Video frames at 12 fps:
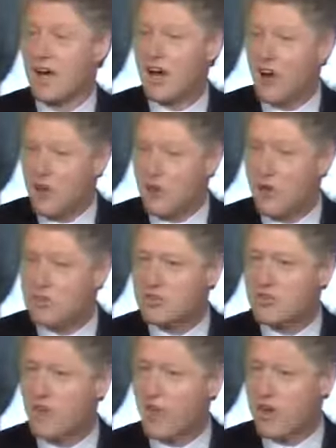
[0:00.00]
almost
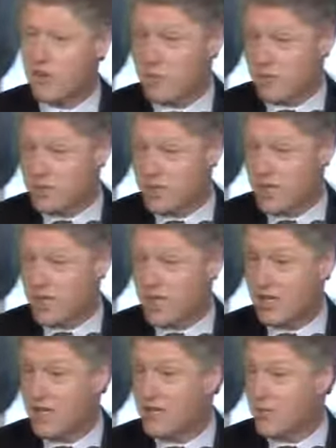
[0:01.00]
40%
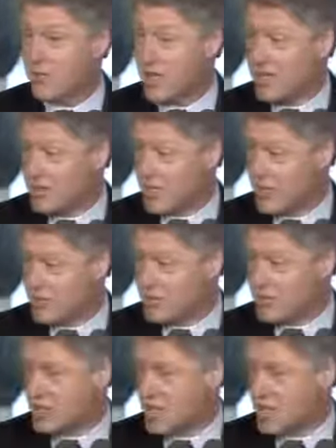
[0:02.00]
of the base closings,